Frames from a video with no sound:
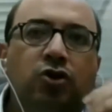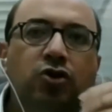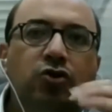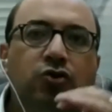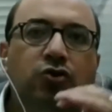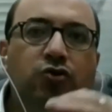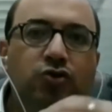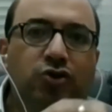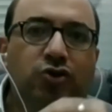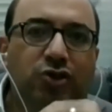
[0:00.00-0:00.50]

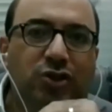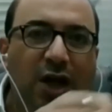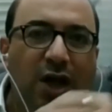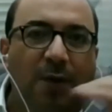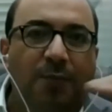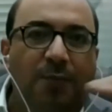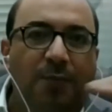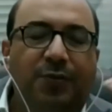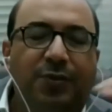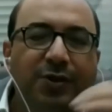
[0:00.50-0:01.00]
to
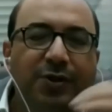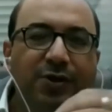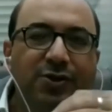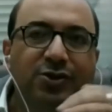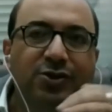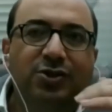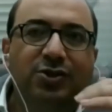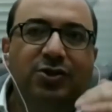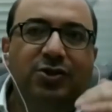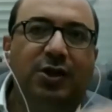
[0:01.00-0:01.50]
stop
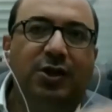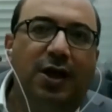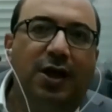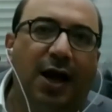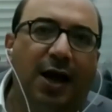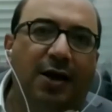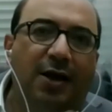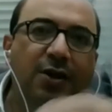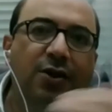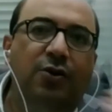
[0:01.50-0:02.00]
this
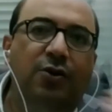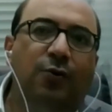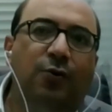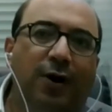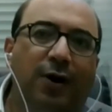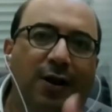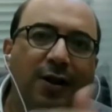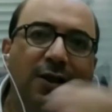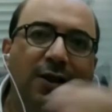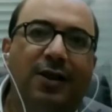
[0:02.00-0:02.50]

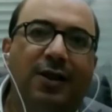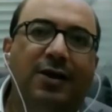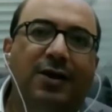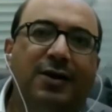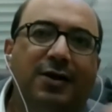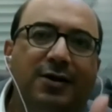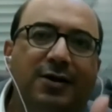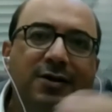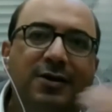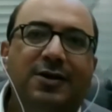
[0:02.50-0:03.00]
annual
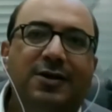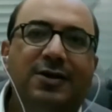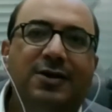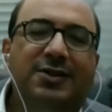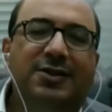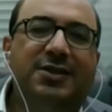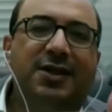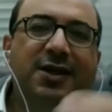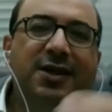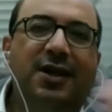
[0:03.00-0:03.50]

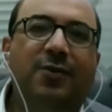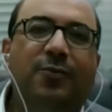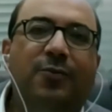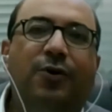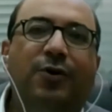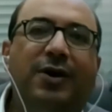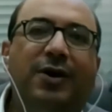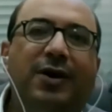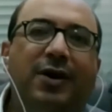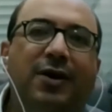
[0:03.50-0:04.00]

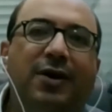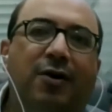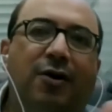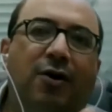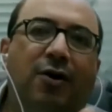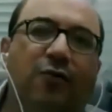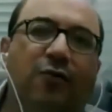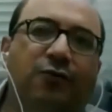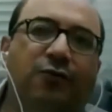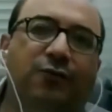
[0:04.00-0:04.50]
ceremony
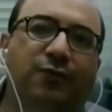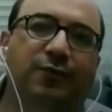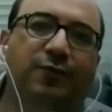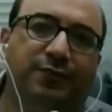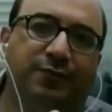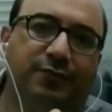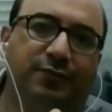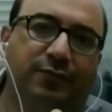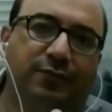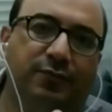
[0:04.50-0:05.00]
of
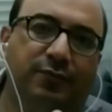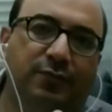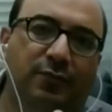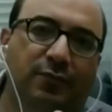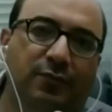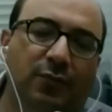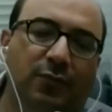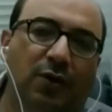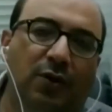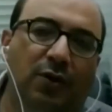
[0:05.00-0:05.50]

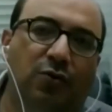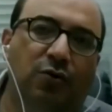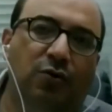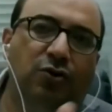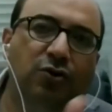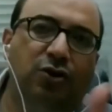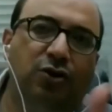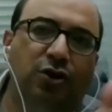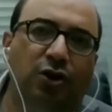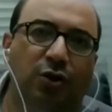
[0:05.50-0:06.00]

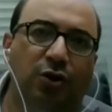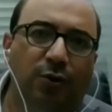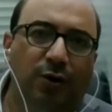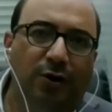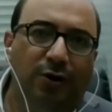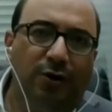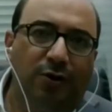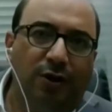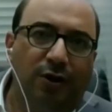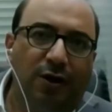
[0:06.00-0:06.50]

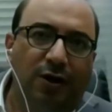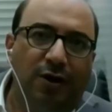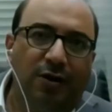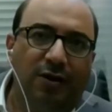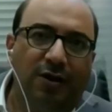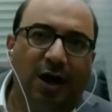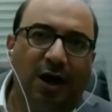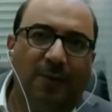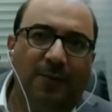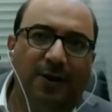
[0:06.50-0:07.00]
continuing
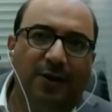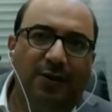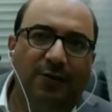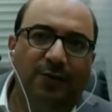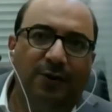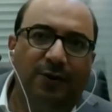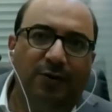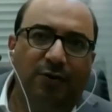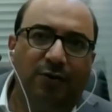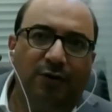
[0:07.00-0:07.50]
the
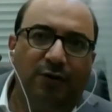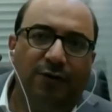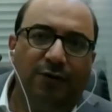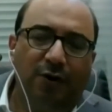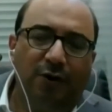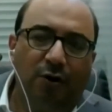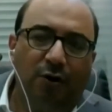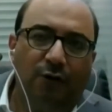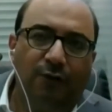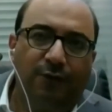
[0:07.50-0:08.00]
amendment of the
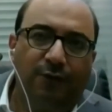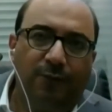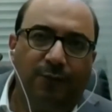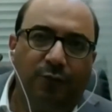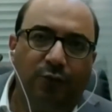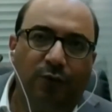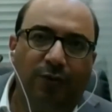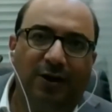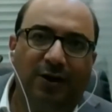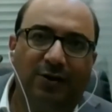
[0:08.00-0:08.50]
law from
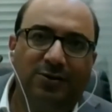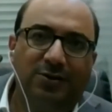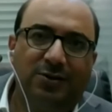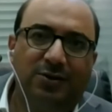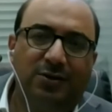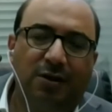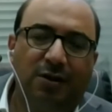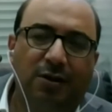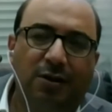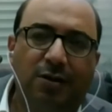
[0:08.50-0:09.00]

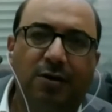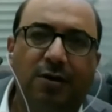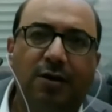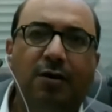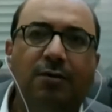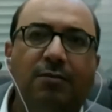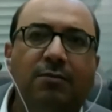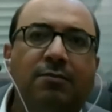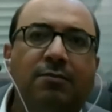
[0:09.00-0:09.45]
2003.